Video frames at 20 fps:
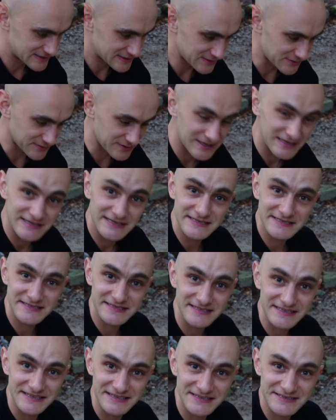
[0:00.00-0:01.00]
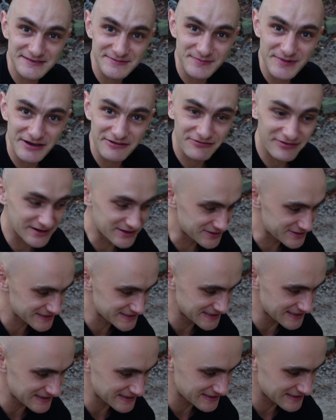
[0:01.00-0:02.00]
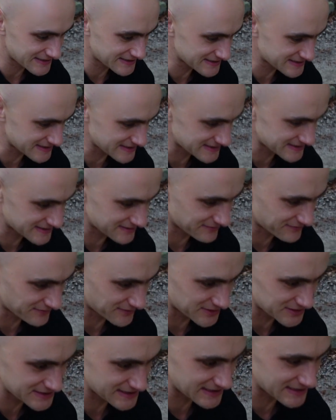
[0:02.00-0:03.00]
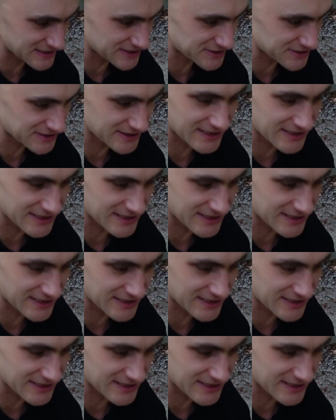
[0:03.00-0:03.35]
So this is my feather stick. This is the first ignition